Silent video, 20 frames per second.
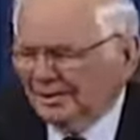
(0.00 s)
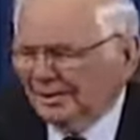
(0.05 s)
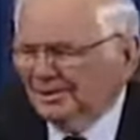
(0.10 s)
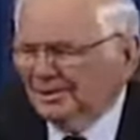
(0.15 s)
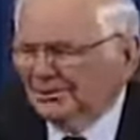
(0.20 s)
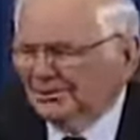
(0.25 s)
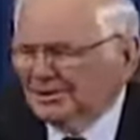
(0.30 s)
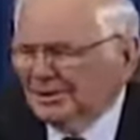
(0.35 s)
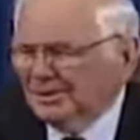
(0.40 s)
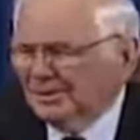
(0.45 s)
There
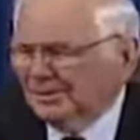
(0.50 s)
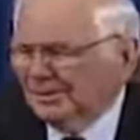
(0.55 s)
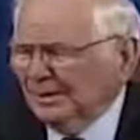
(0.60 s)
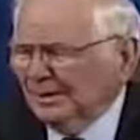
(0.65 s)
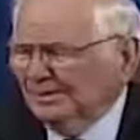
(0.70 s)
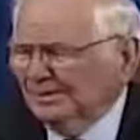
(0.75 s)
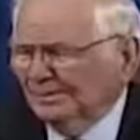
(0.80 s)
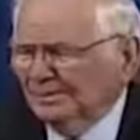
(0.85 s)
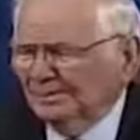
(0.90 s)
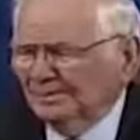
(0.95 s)
are some
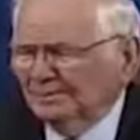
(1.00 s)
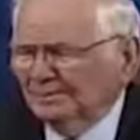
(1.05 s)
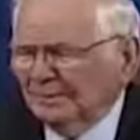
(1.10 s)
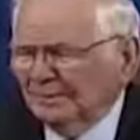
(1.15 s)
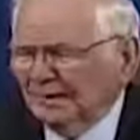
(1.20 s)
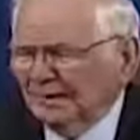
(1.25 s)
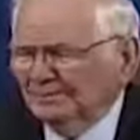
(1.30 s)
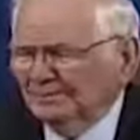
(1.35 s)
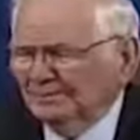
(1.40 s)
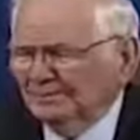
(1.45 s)
people
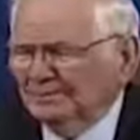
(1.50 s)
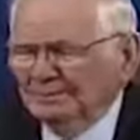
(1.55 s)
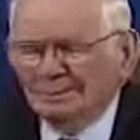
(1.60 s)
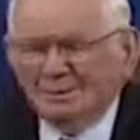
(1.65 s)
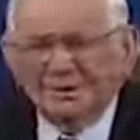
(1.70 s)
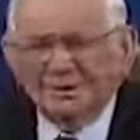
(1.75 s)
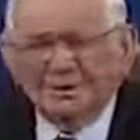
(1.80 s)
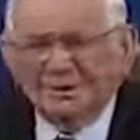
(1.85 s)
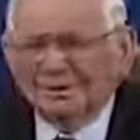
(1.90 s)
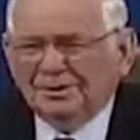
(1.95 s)
that have a
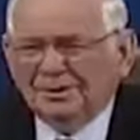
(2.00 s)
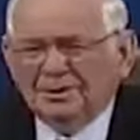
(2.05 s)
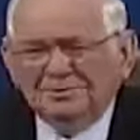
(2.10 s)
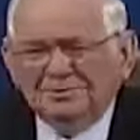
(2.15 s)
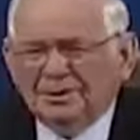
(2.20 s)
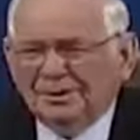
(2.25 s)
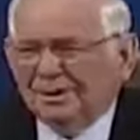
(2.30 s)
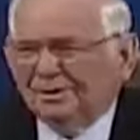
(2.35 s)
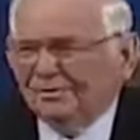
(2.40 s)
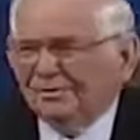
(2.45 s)
spirit, it
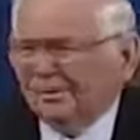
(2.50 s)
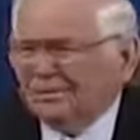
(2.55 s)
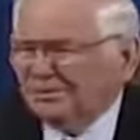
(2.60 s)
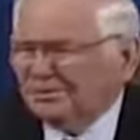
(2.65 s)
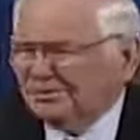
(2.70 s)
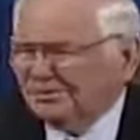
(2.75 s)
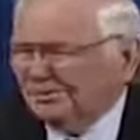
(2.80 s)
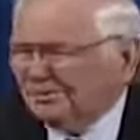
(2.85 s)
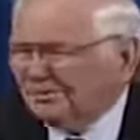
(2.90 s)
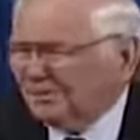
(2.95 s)
doesn't matter
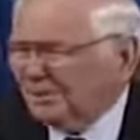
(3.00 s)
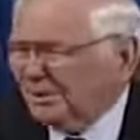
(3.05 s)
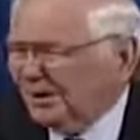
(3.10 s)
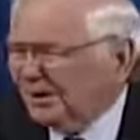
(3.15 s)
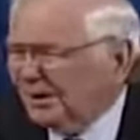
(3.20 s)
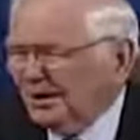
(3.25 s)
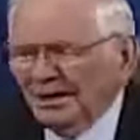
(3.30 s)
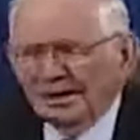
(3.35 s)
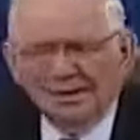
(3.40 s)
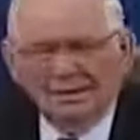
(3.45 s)
what you
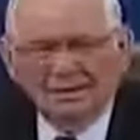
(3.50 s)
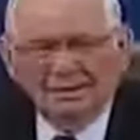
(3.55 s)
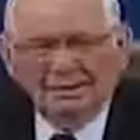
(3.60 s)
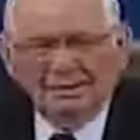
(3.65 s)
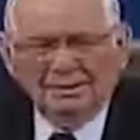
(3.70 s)
say,